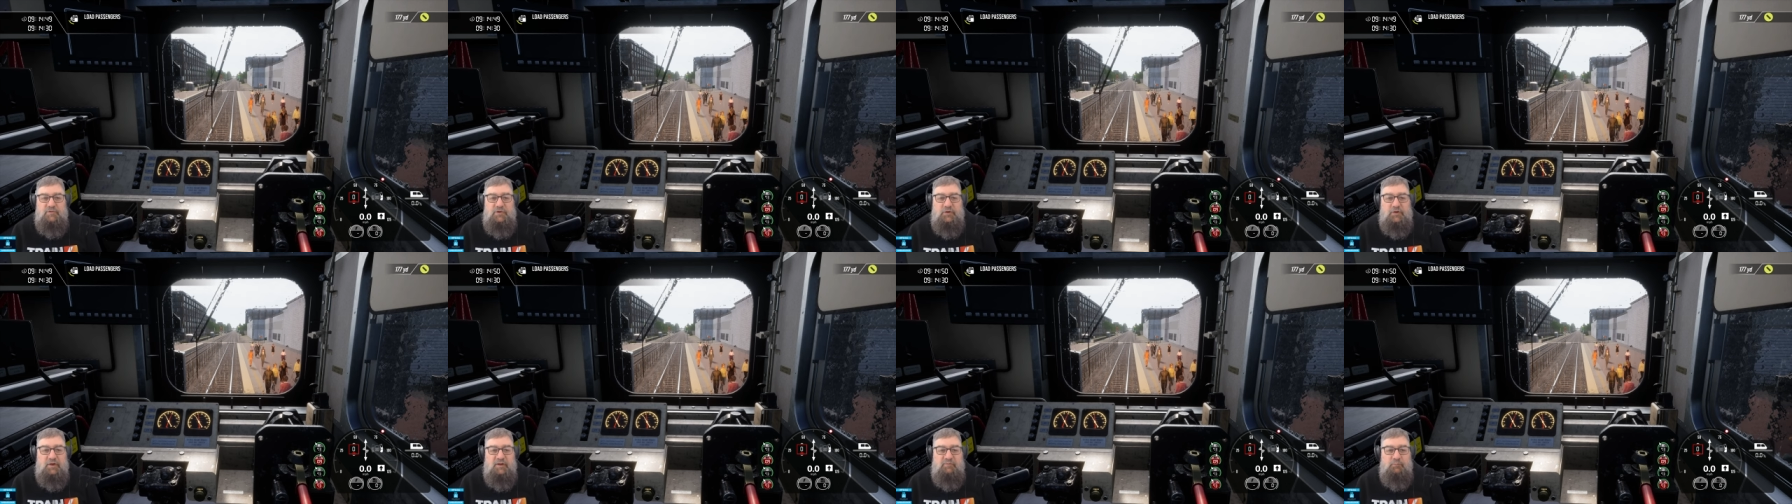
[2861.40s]

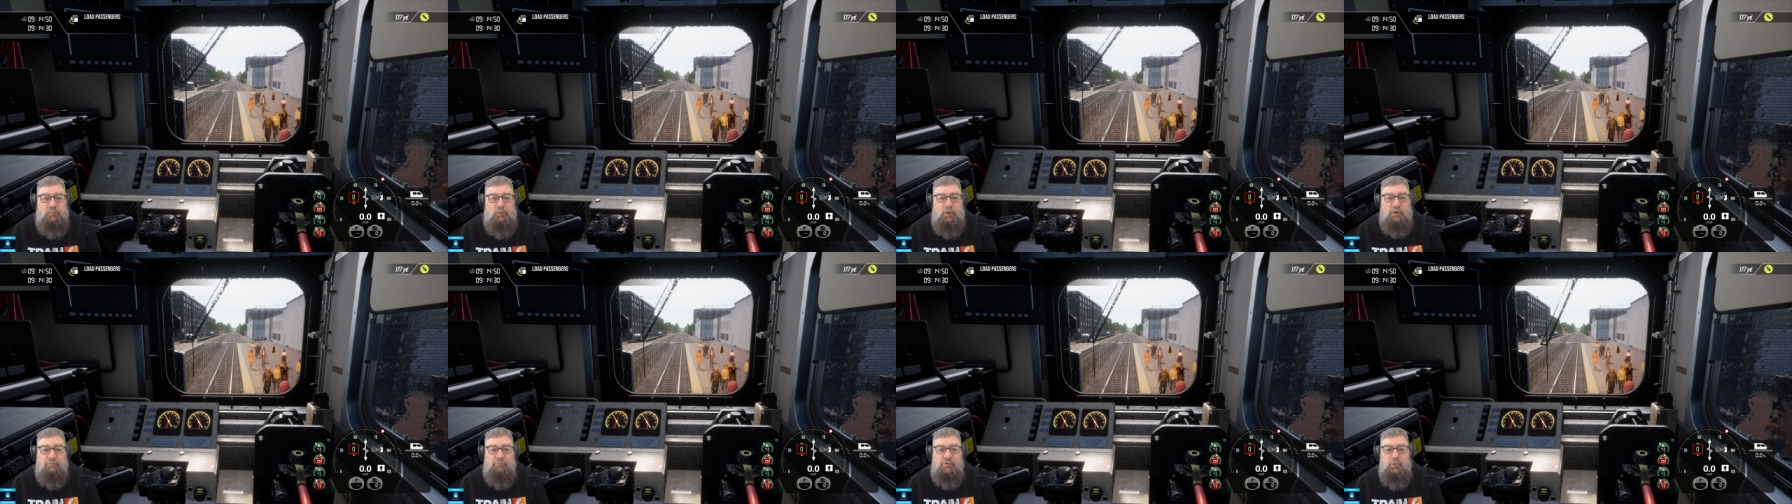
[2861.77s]
You could even
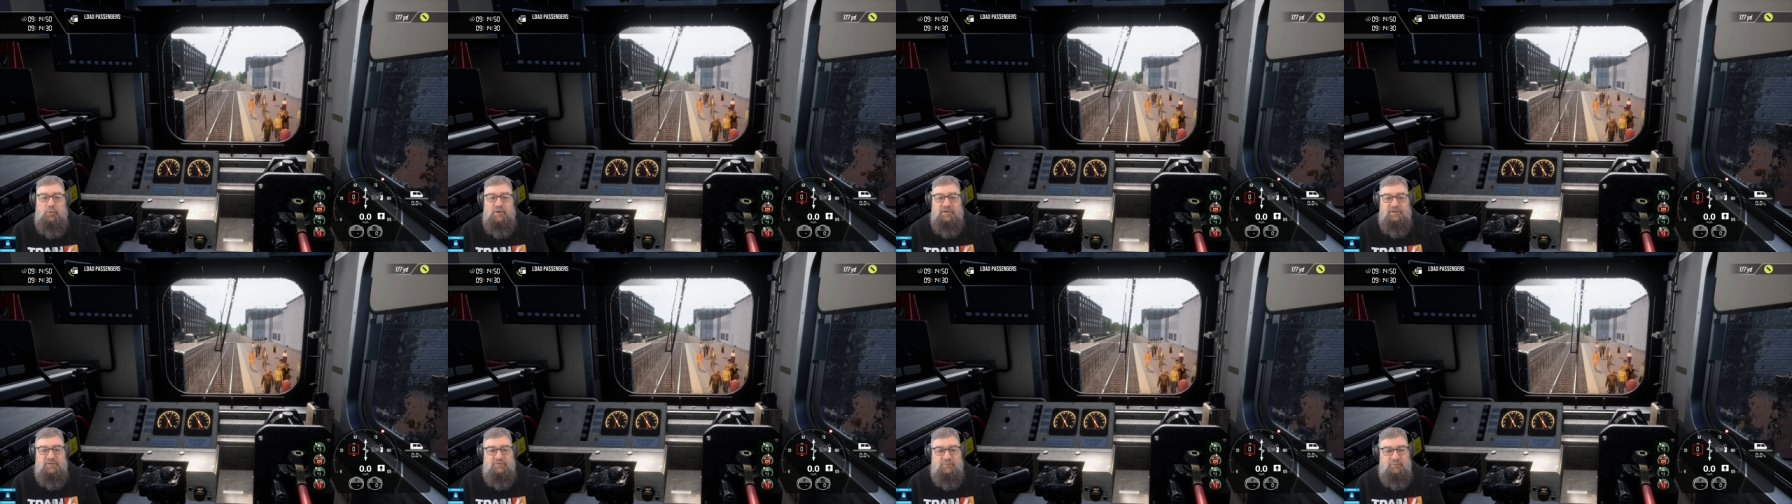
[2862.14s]
buy real
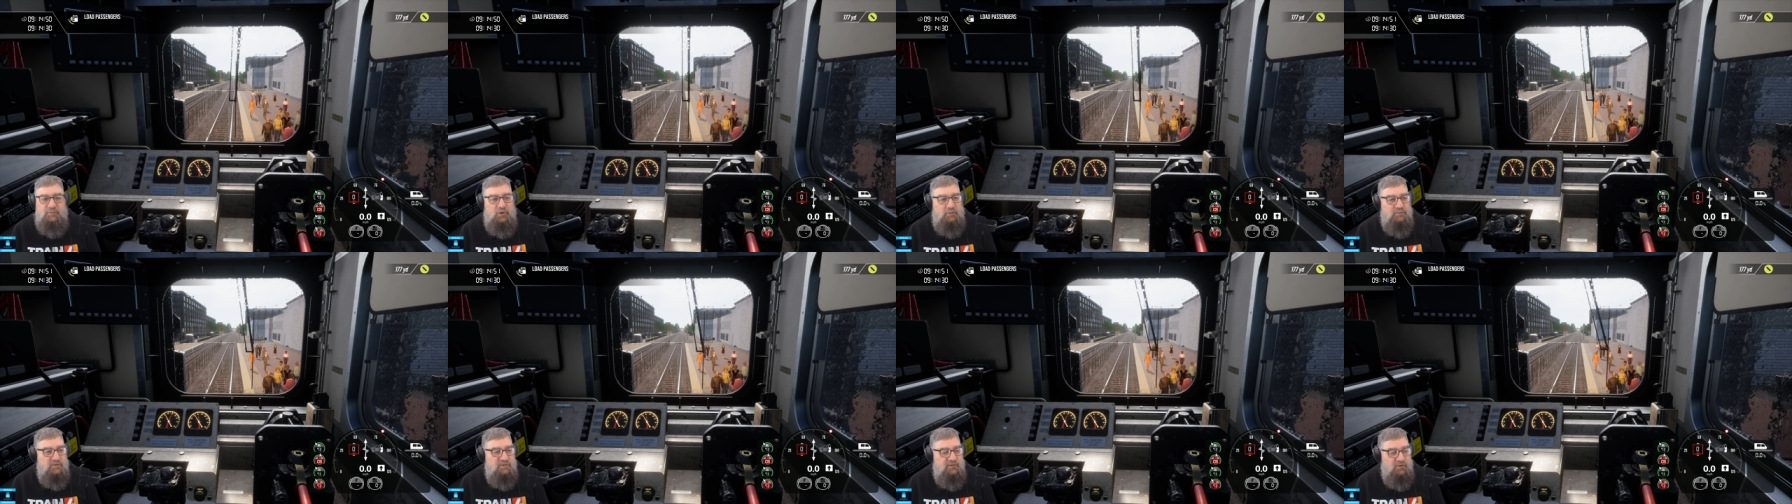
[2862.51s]
ones from
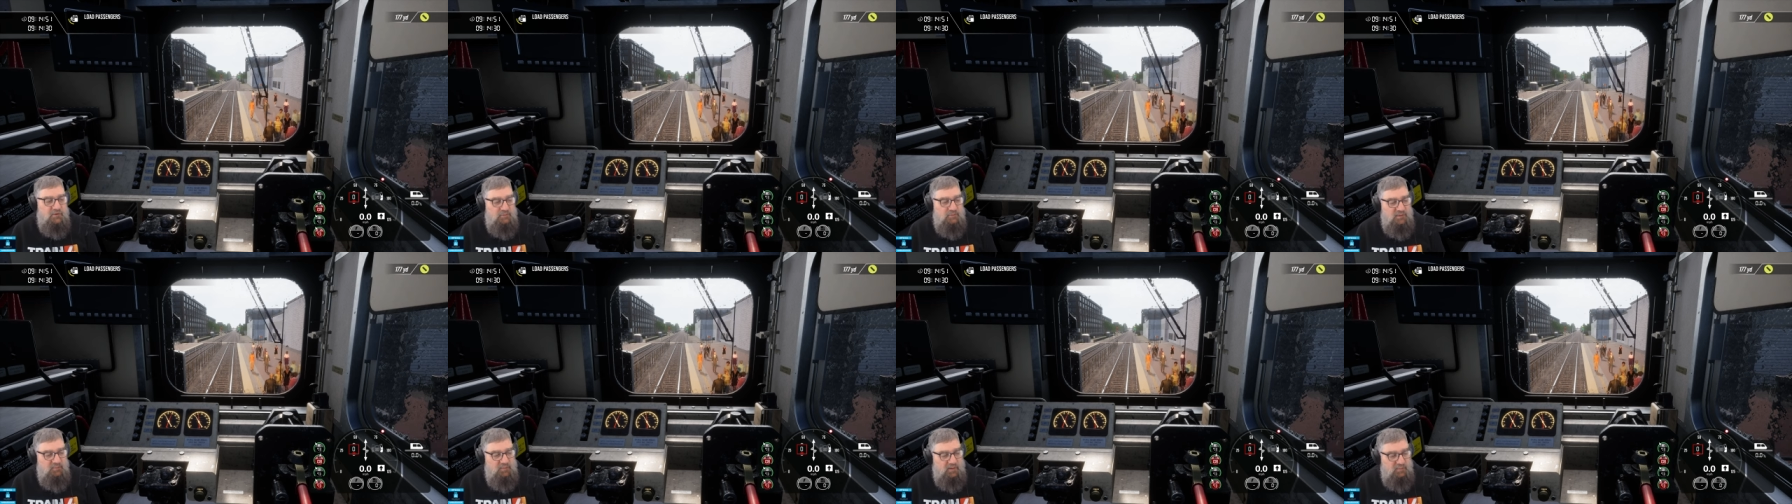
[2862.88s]
time to
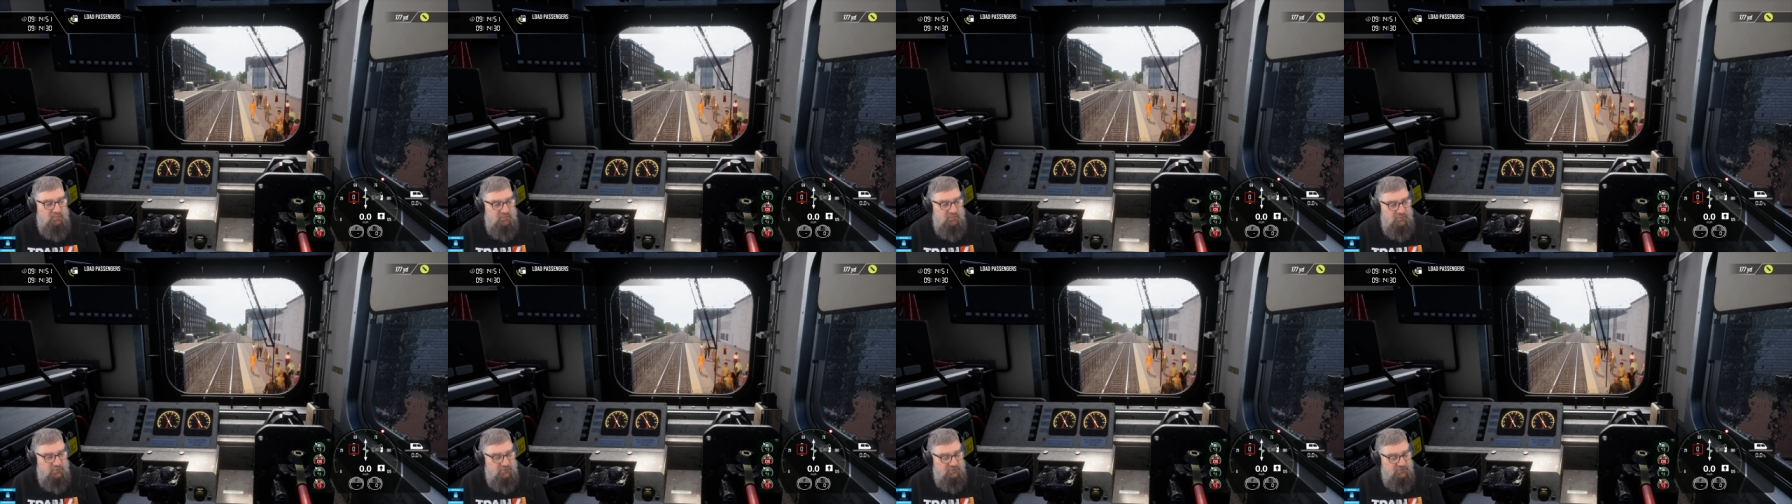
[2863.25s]
time, the
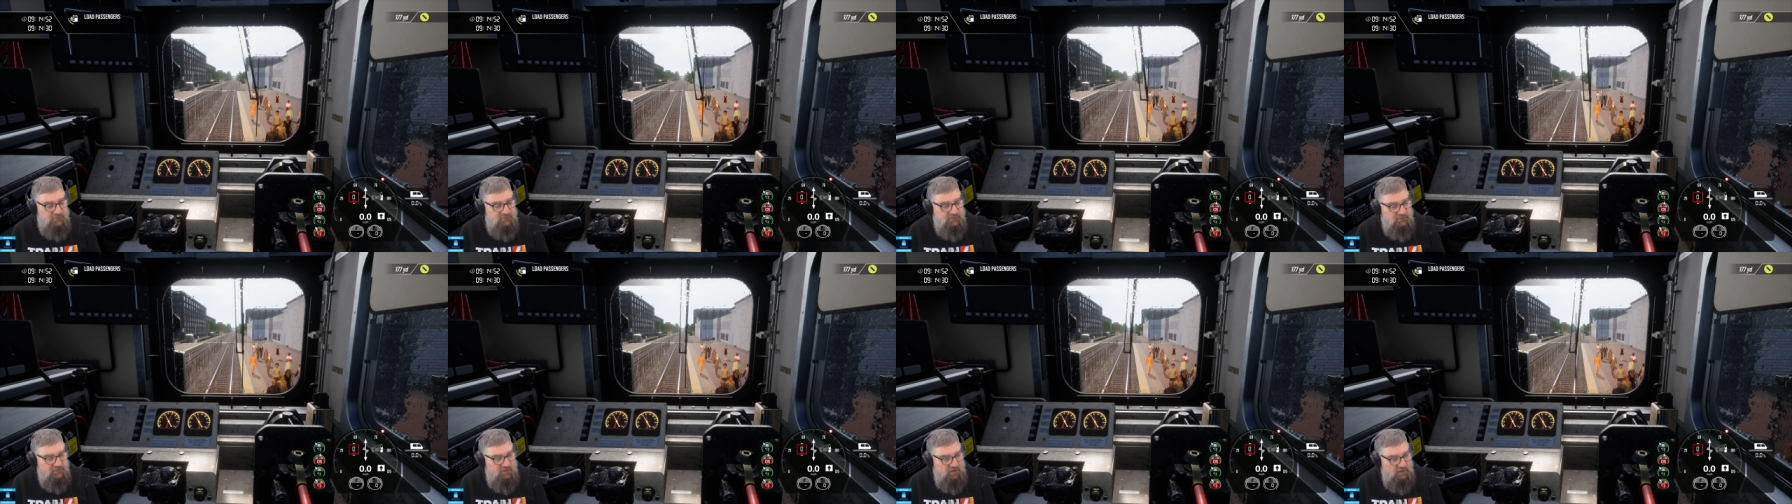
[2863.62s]
paper
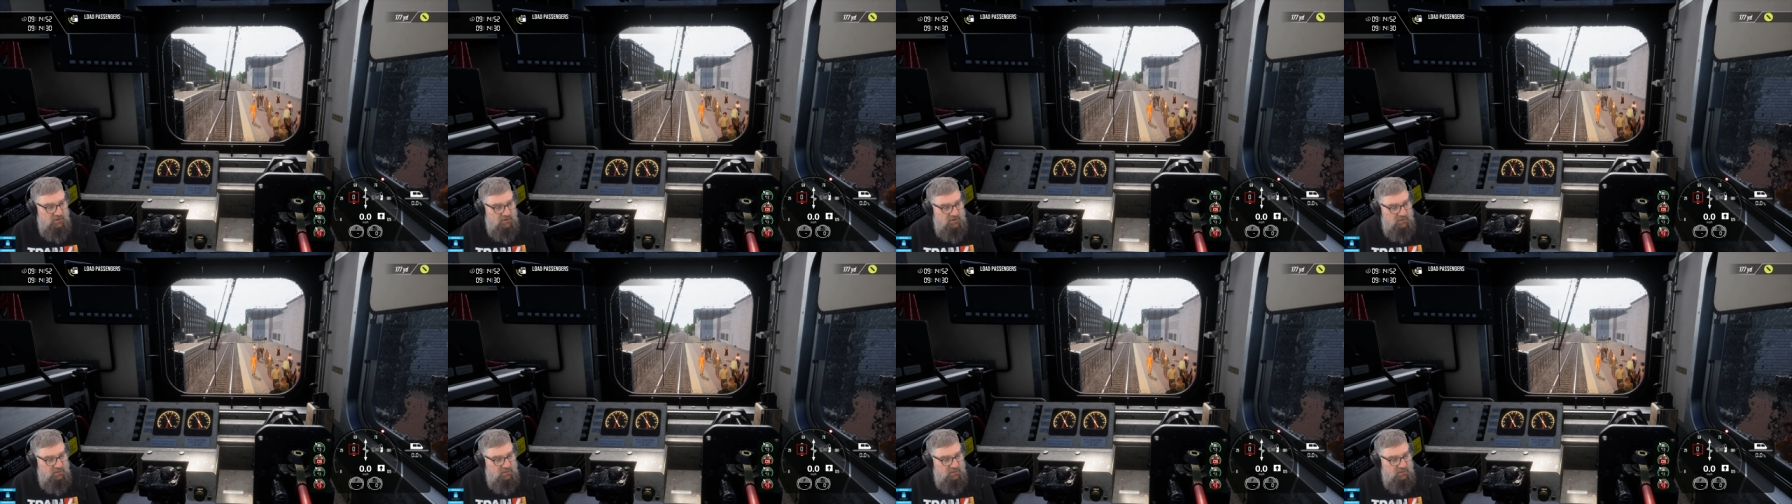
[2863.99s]
versions.